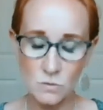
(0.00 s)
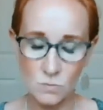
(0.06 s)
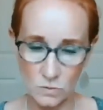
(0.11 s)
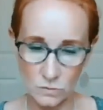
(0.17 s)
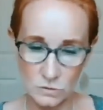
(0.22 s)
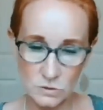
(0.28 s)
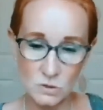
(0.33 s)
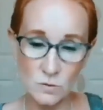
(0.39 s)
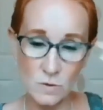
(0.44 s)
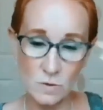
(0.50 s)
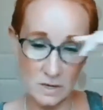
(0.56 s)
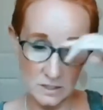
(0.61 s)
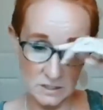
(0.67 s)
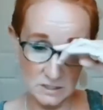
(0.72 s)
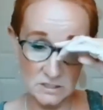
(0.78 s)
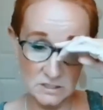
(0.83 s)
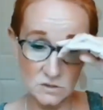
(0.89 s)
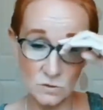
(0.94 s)
The Rose
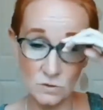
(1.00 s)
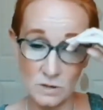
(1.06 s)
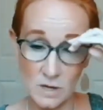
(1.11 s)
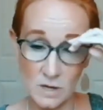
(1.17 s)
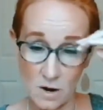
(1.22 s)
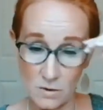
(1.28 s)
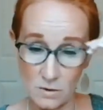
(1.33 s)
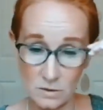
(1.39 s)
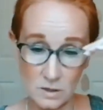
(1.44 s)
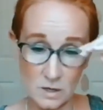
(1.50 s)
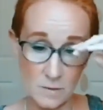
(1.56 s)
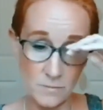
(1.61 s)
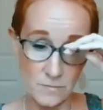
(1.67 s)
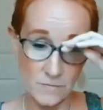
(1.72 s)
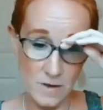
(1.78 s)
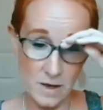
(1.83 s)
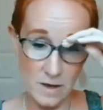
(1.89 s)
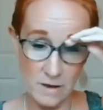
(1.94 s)
Duet is sold out.
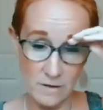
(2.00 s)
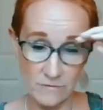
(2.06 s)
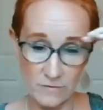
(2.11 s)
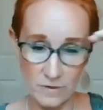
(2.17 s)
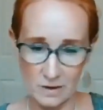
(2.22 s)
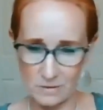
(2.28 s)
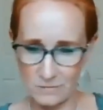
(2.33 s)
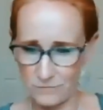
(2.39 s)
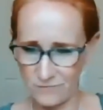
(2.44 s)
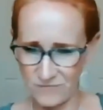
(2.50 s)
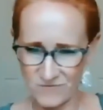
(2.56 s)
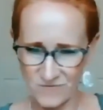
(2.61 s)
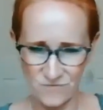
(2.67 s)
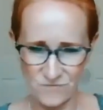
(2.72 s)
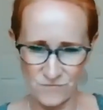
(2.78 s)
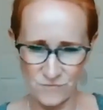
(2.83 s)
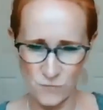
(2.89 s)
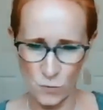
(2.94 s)
Yep, I have like
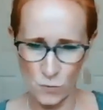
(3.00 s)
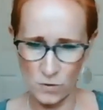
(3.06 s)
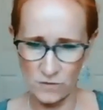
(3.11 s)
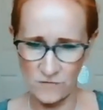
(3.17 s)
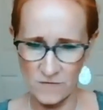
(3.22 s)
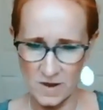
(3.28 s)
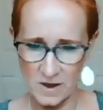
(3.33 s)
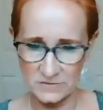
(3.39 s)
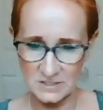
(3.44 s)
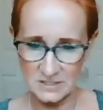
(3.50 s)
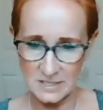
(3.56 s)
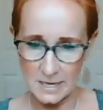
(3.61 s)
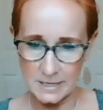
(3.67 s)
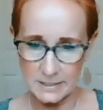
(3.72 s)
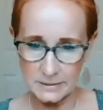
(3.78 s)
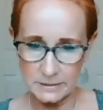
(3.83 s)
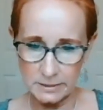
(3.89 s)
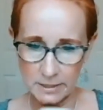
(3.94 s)
four or five
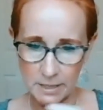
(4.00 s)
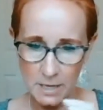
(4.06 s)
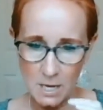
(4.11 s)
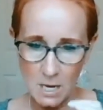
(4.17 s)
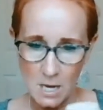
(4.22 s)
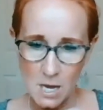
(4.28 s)
sets.